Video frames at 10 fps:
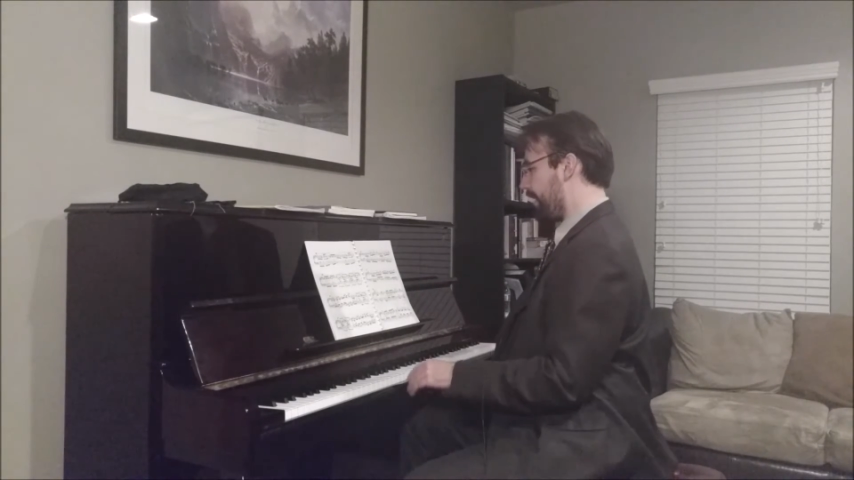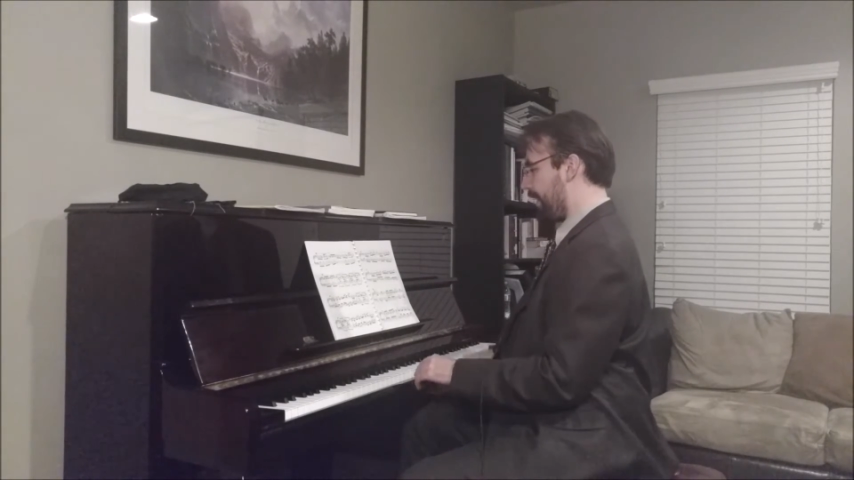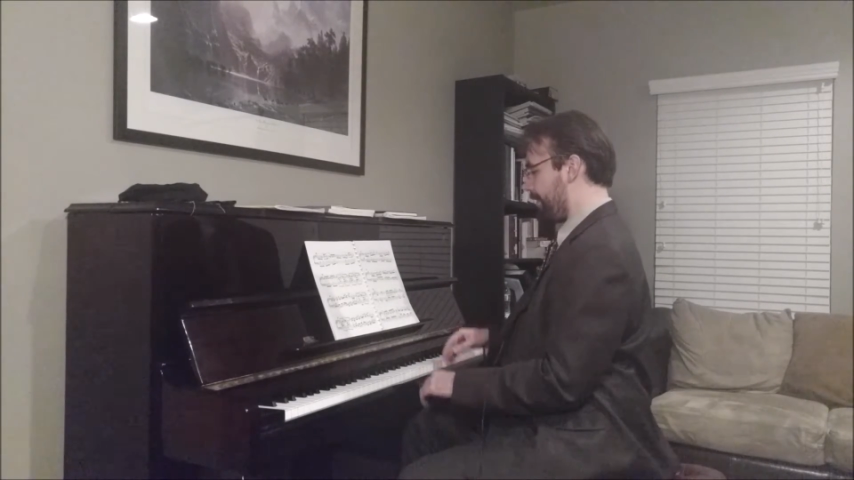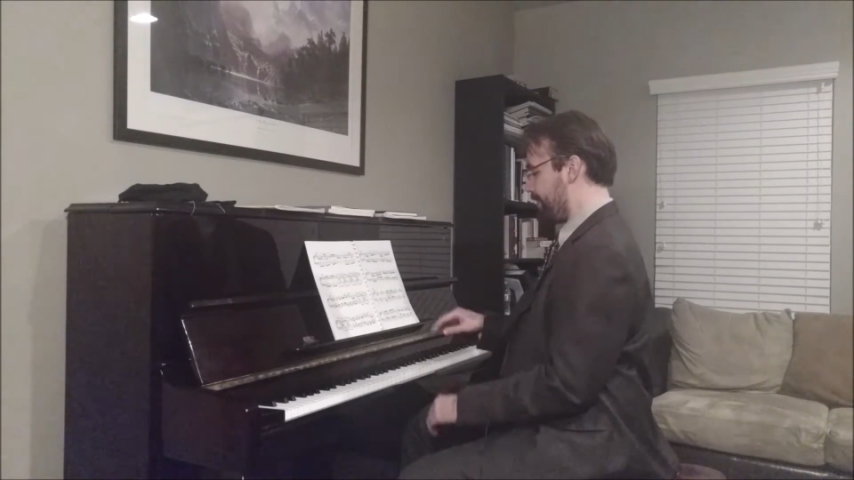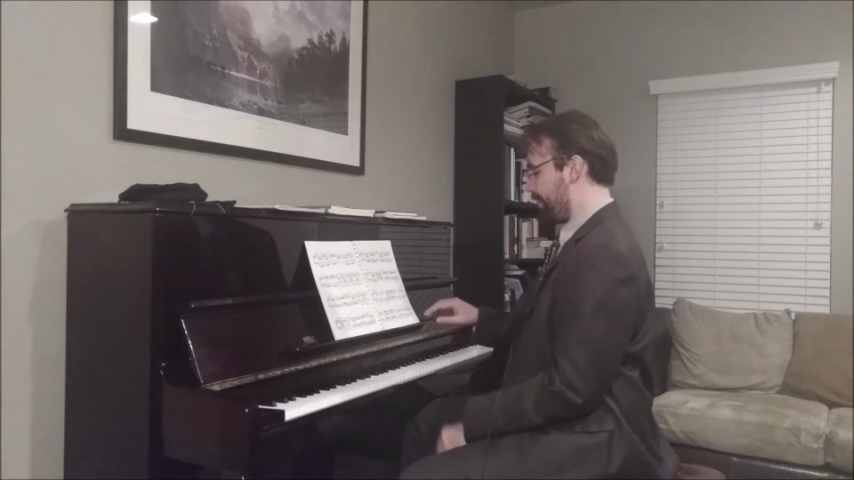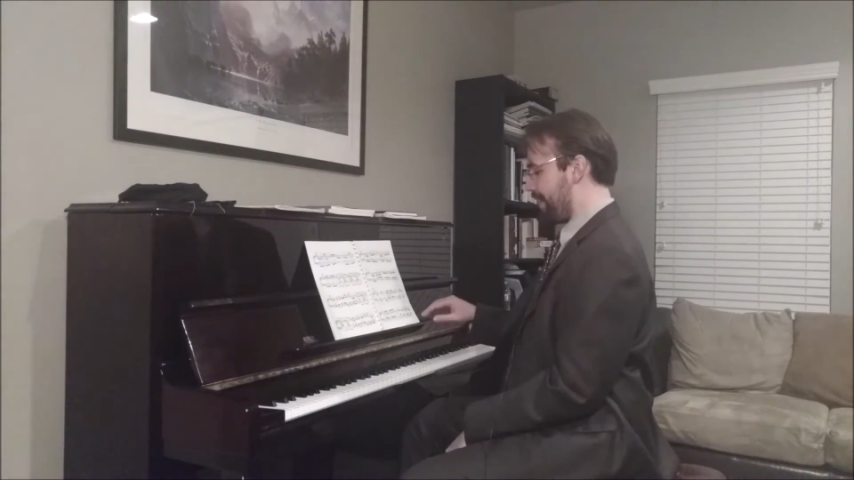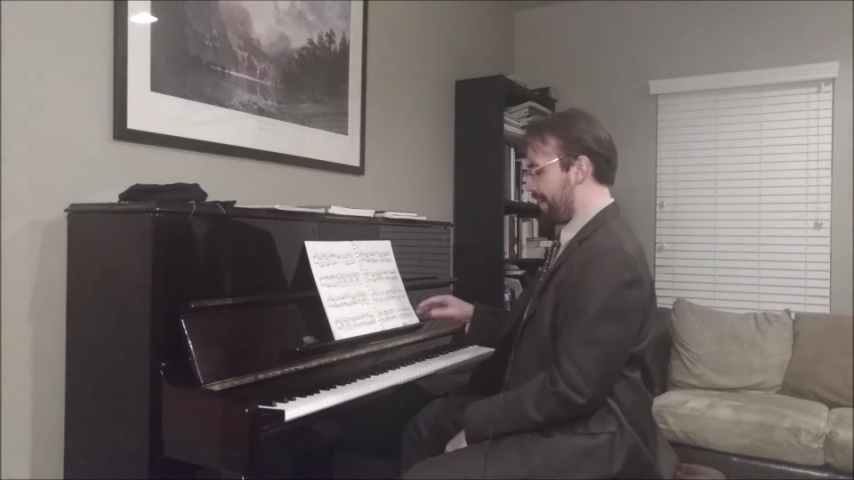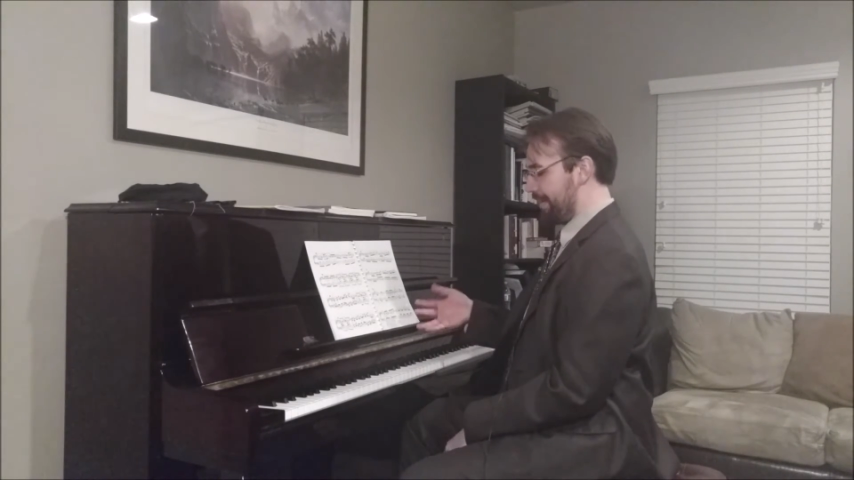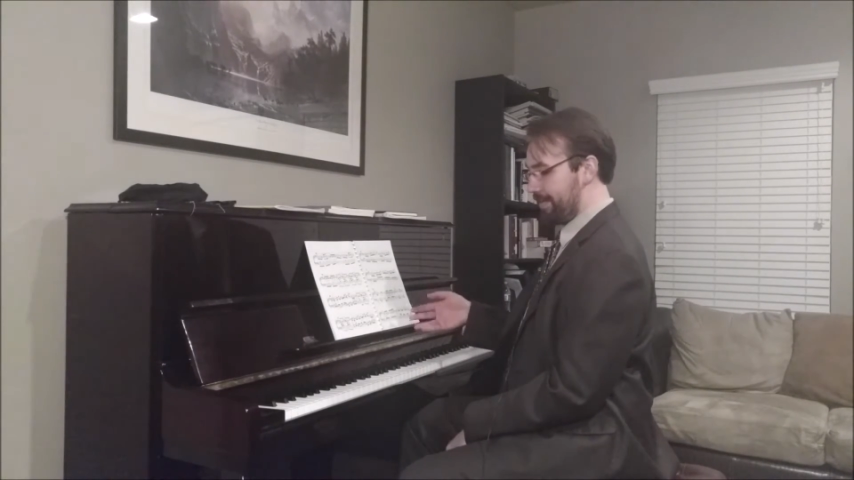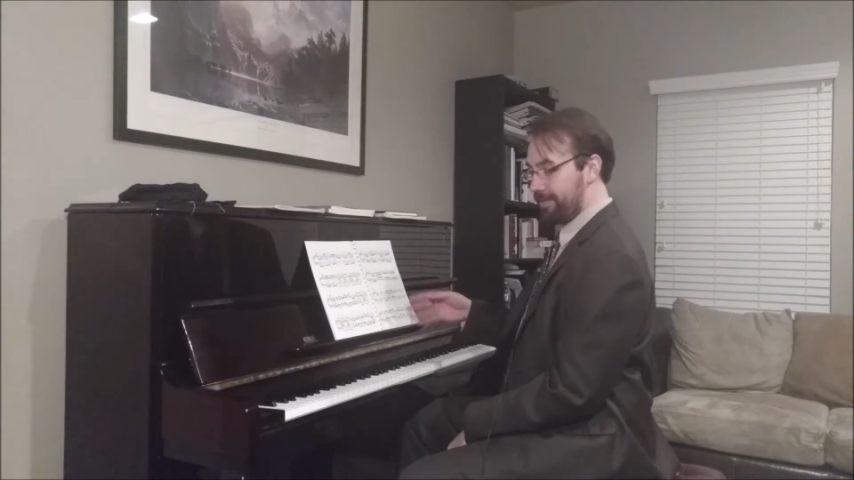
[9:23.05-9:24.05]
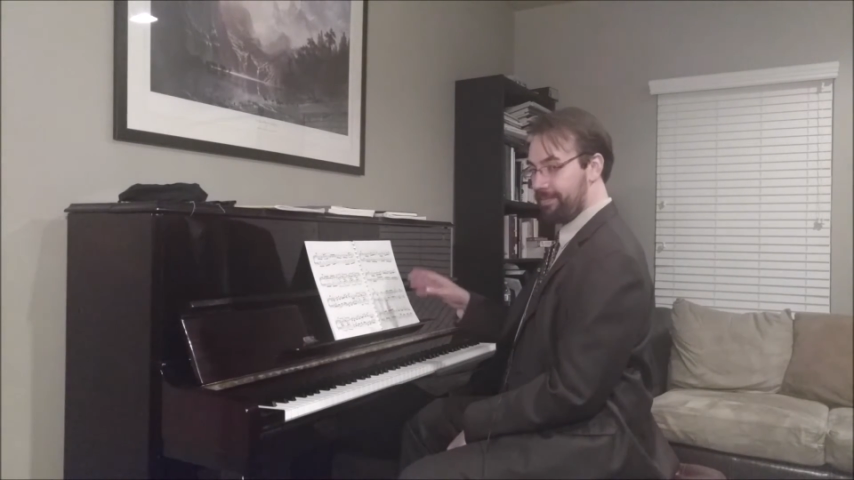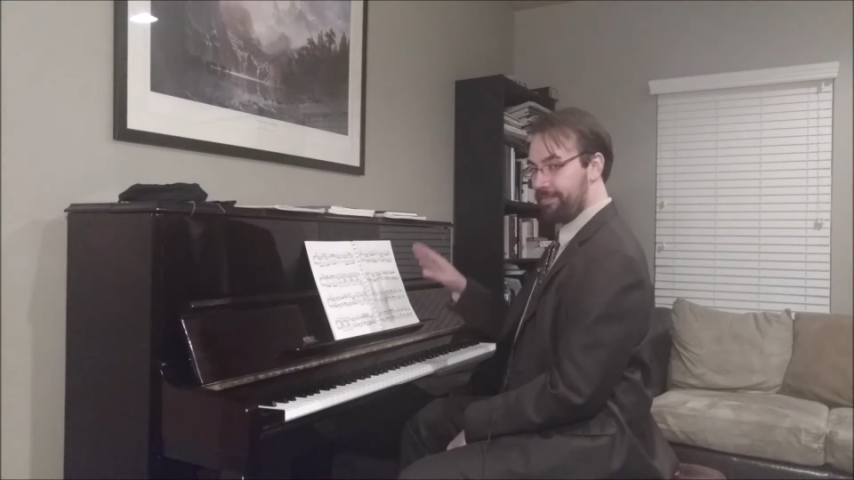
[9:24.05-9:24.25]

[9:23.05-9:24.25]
I would do that,